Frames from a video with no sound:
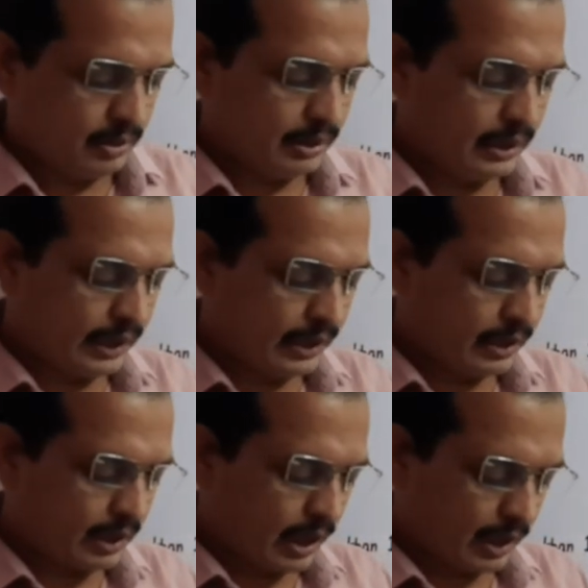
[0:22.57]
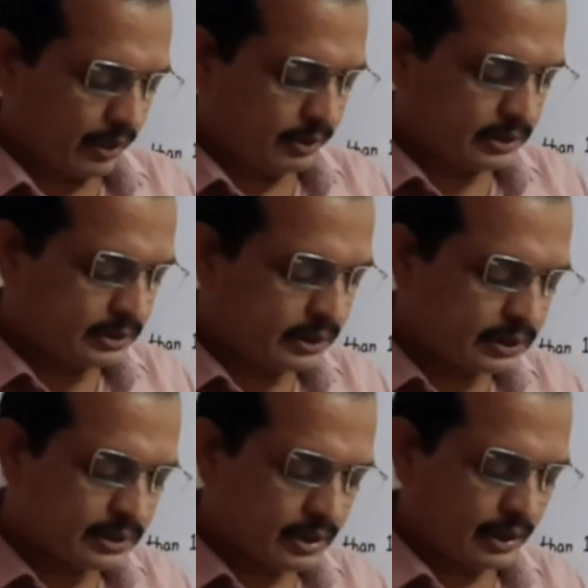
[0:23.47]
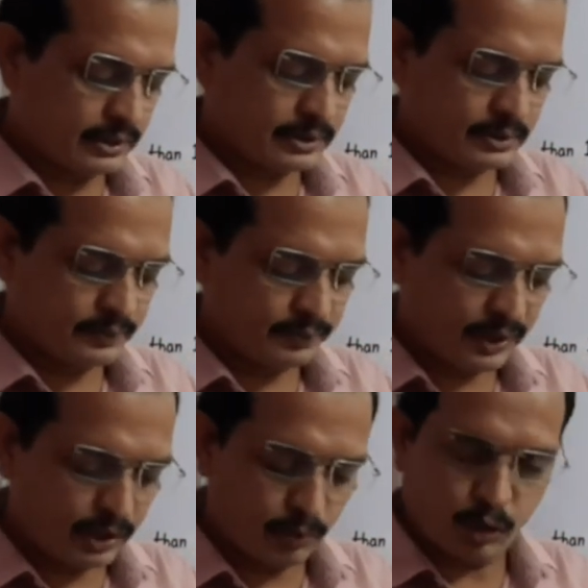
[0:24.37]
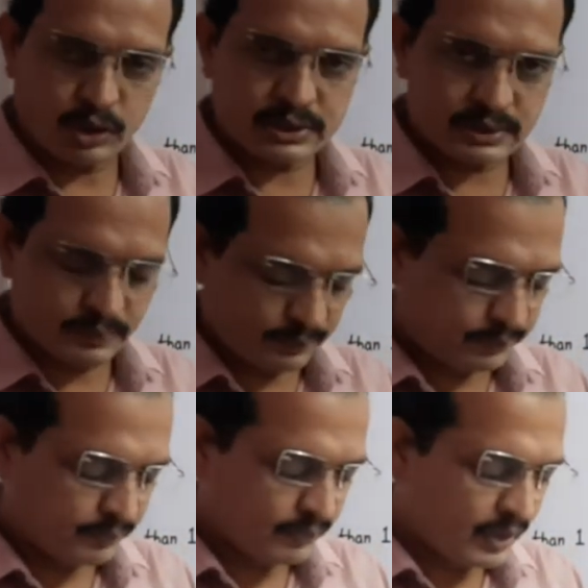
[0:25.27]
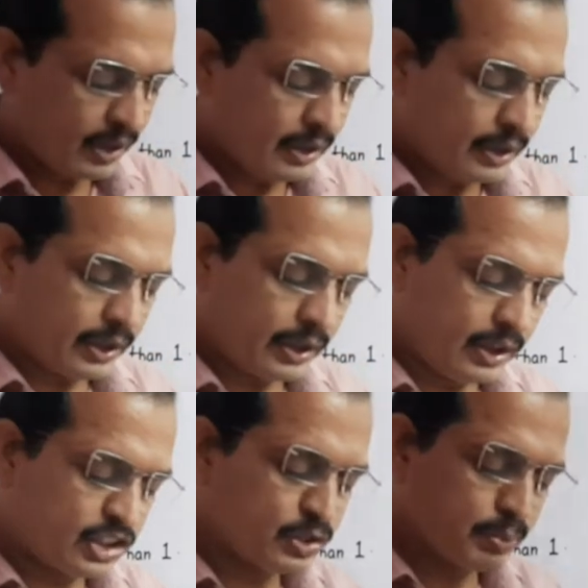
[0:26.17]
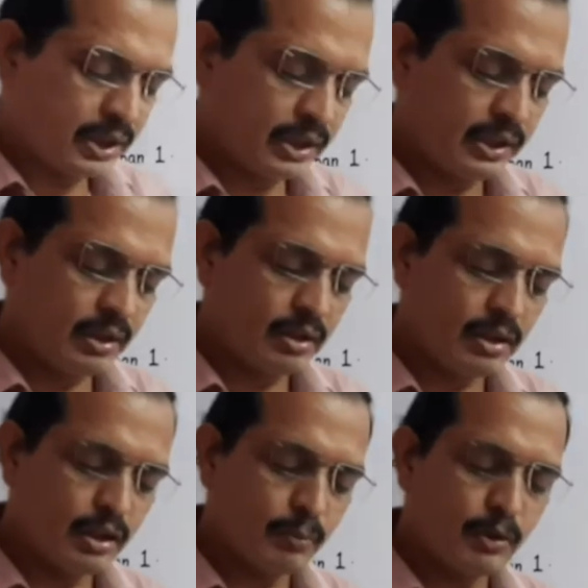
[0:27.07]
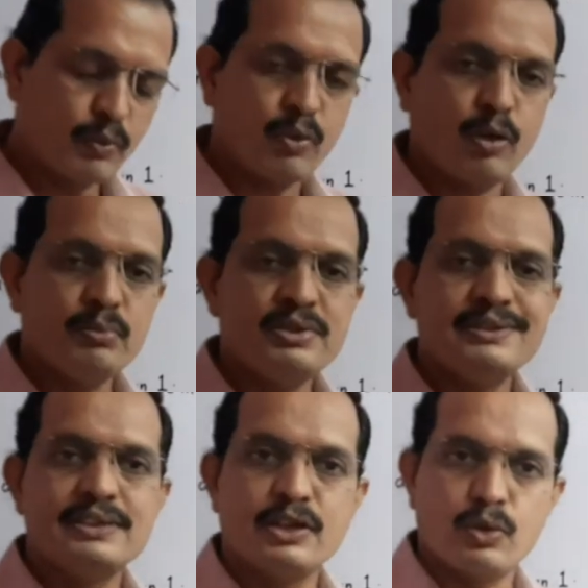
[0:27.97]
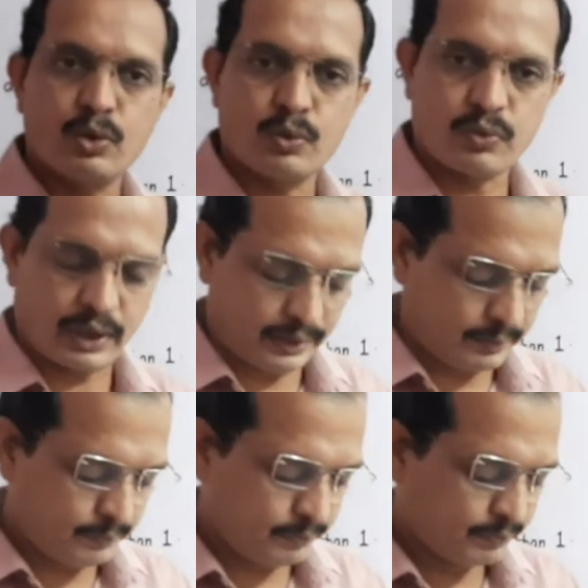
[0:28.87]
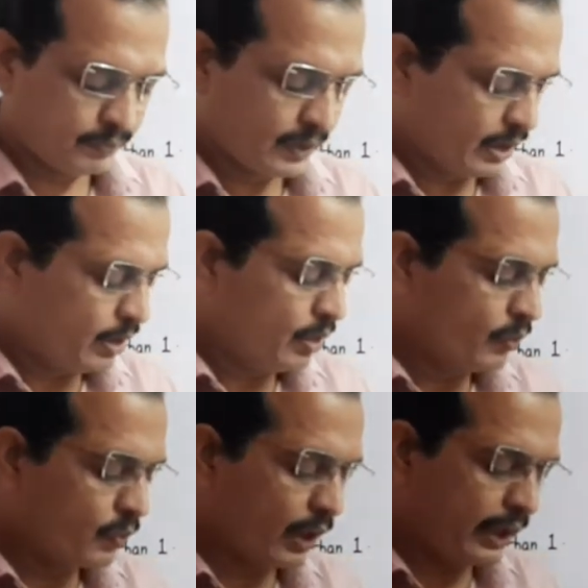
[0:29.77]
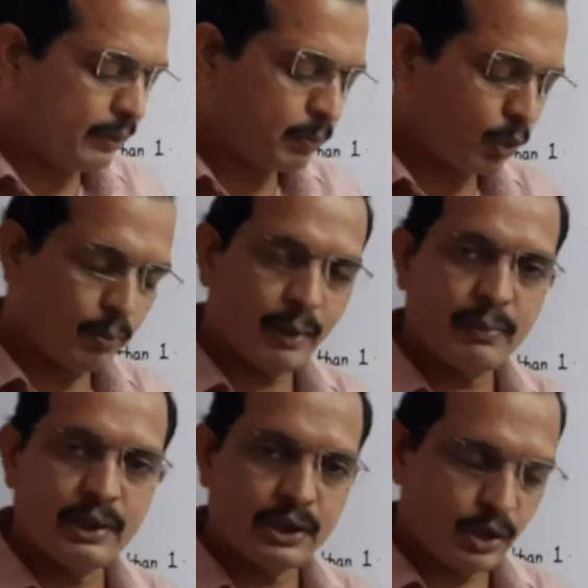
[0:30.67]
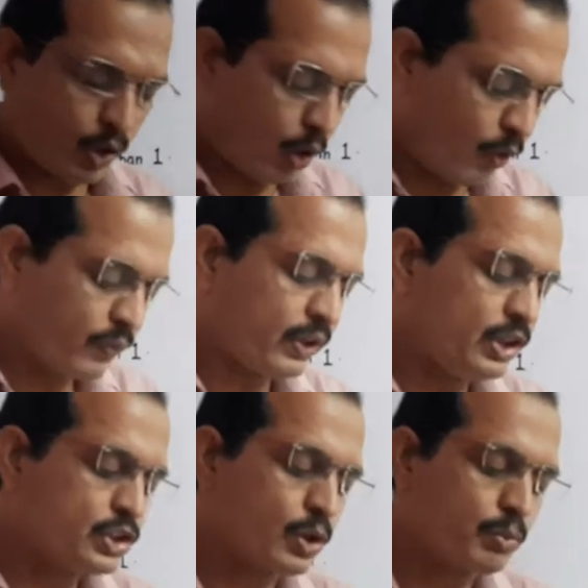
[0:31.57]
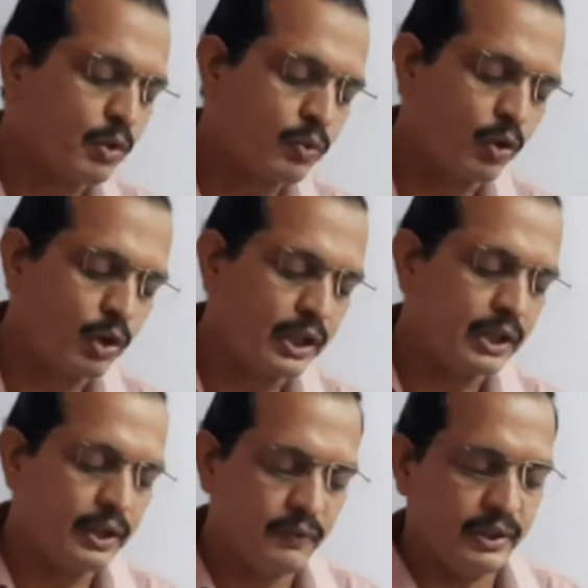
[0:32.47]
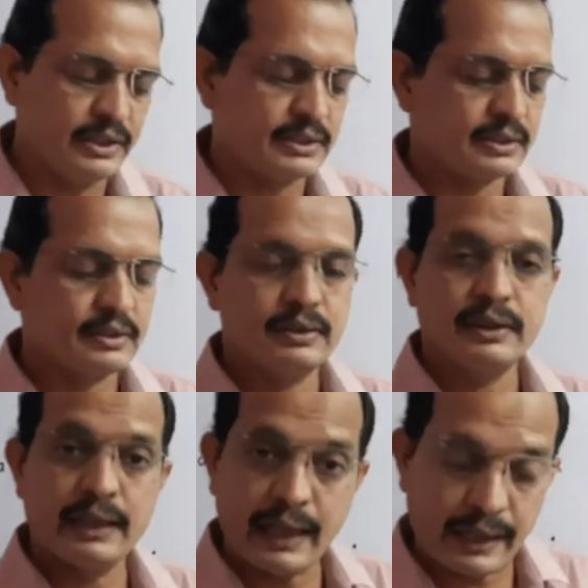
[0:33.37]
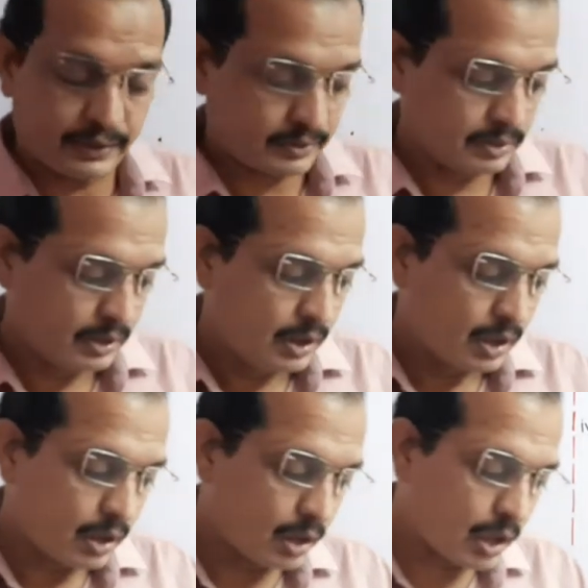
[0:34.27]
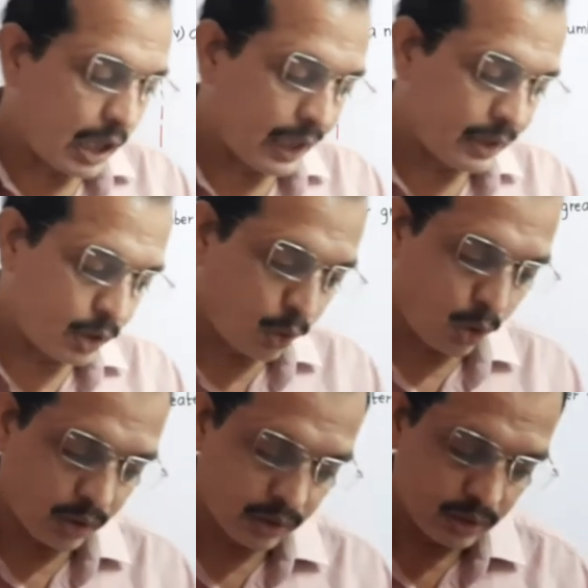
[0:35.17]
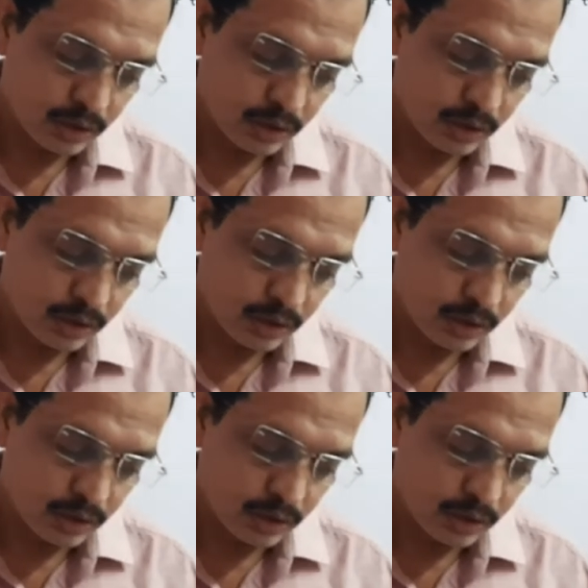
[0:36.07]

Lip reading: there are 6 cards in a box, each bearing a number from 0 to 5. Find probability of each of the following events: that a card drawn